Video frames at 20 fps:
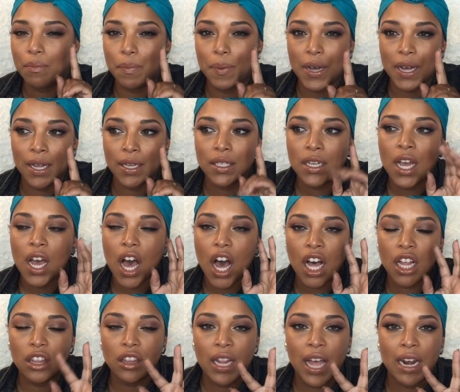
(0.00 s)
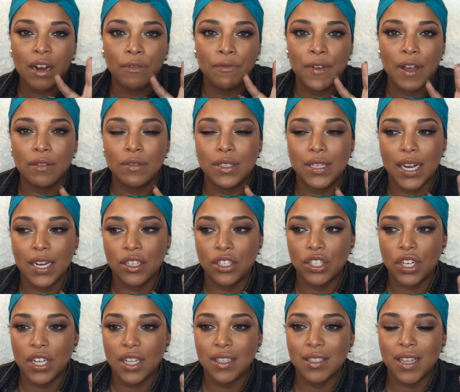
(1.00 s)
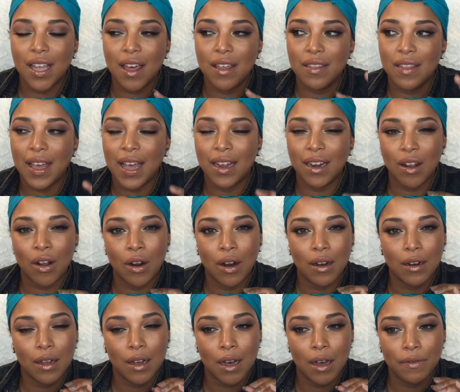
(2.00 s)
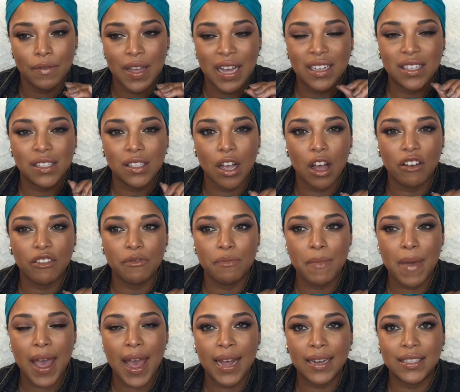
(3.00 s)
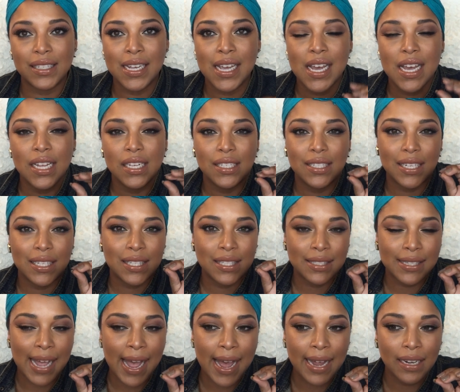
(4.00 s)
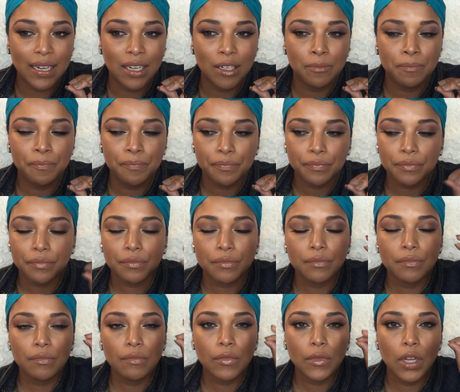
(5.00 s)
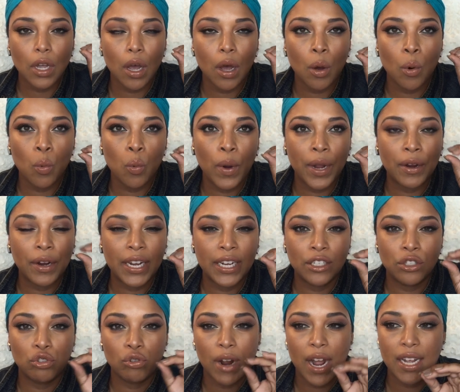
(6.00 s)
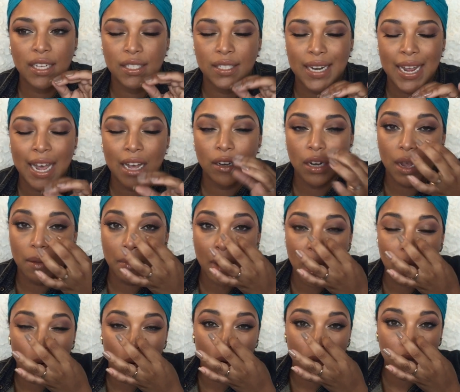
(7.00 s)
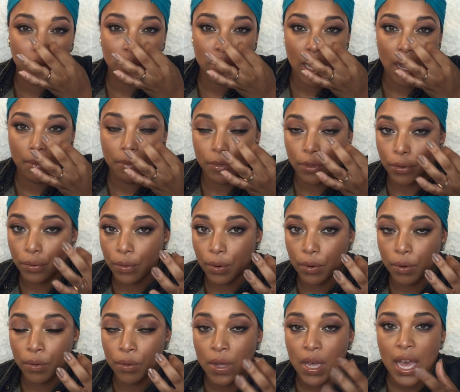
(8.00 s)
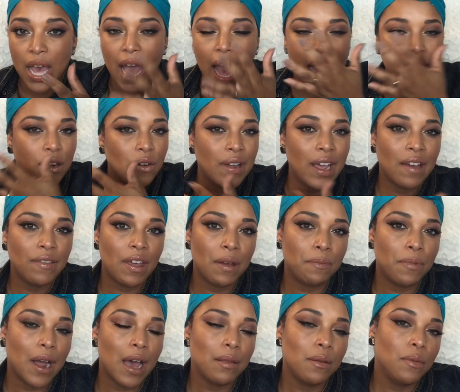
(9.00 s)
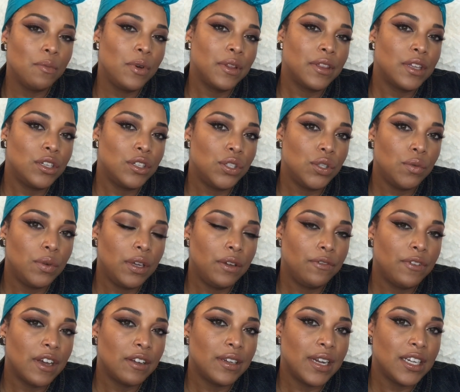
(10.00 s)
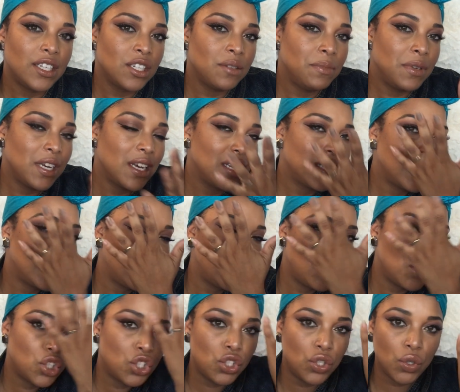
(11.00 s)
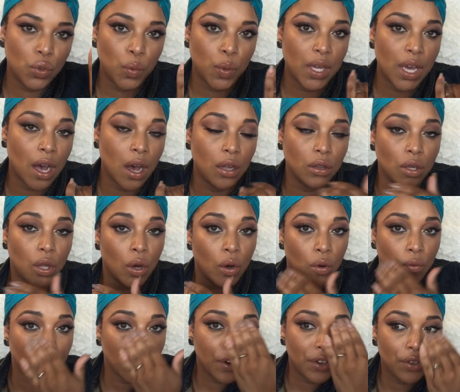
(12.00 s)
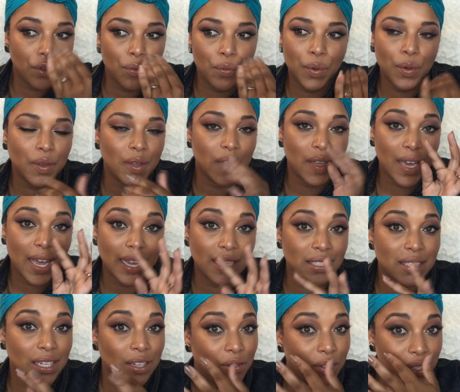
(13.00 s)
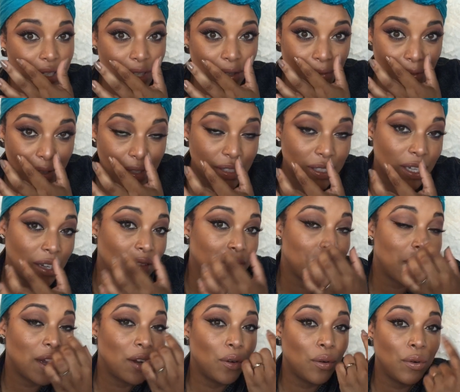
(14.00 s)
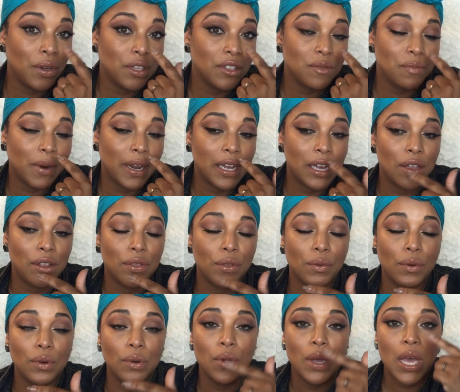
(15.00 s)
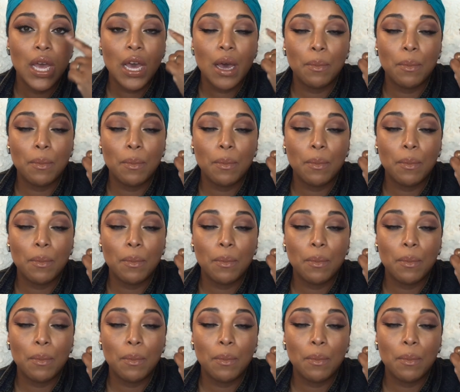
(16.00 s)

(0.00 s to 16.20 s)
But a lot of foundations that are of that soft matte to satin uh, where it dries down and my oils come through. I don't have that problem with a dewy foundation because it's just dewy all over and you really can't tell the difference of my oils breaking through.